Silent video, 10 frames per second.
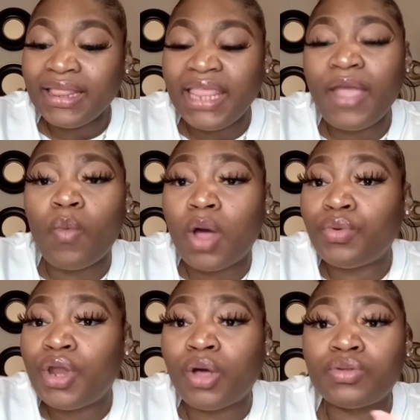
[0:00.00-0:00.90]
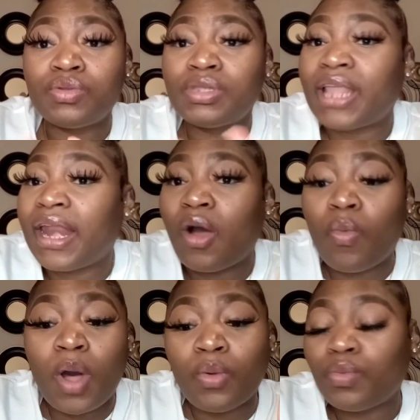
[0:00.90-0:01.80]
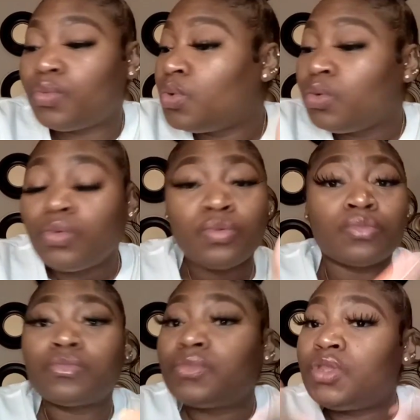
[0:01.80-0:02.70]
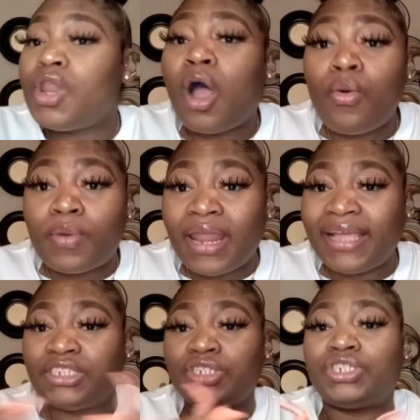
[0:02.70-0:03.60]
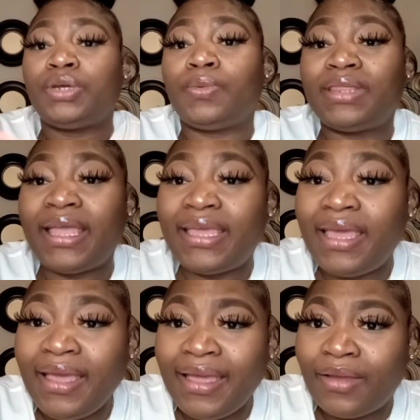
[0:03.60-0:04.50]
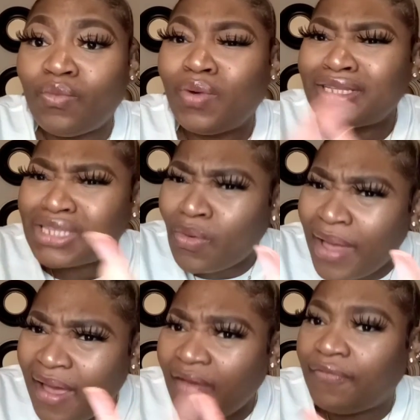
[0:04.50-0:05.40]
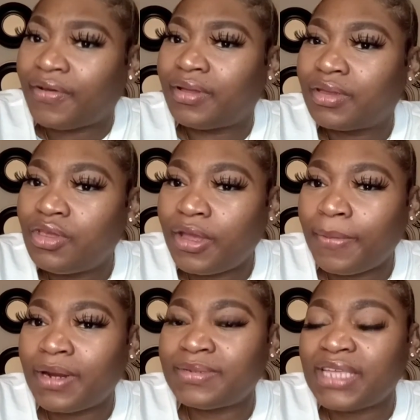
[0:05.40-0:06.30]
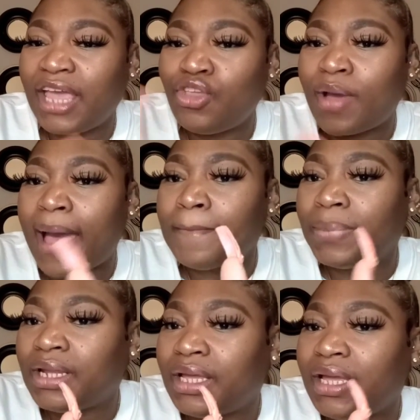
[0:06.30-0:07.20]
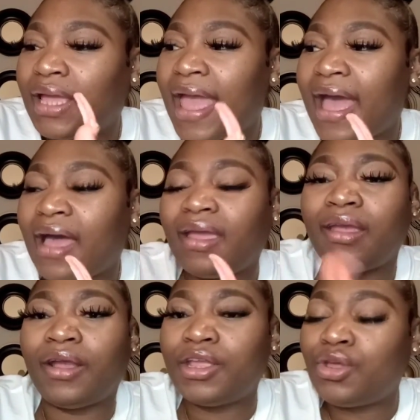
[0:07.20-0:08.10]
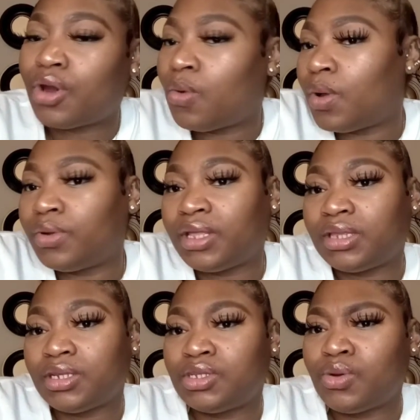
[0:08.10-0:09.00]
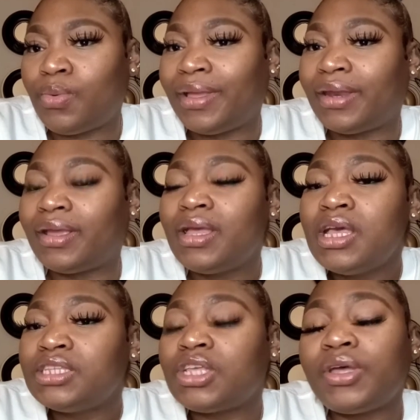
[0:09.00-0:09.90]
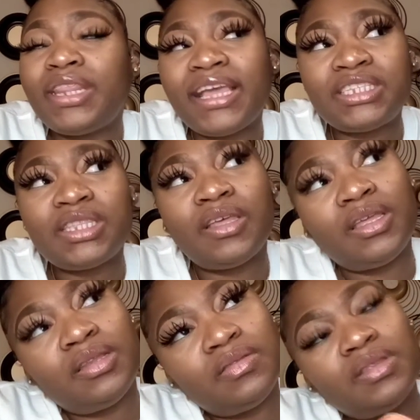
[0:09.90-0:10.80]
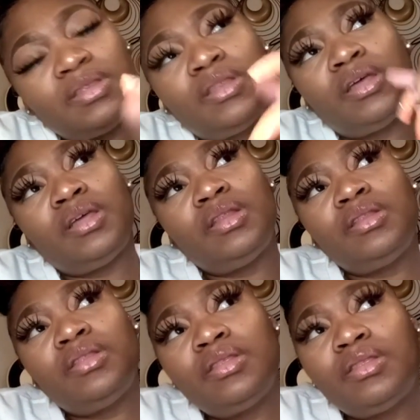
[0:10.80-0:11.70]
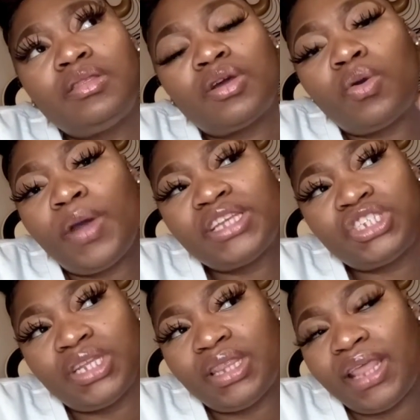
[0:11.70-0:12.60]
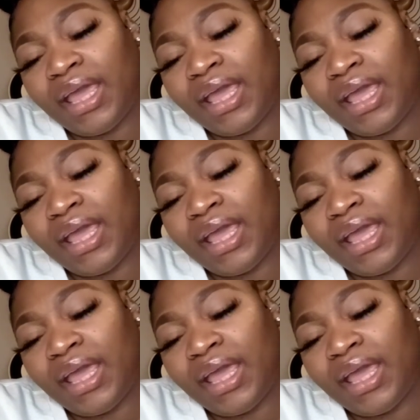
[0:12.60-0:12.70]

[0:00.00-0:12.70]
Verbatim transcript: they want no they don't want no relationship with their kid whatsoever. You get what I'm saying? You got blood out here and you don't want nothing to do with it. So that's the the the question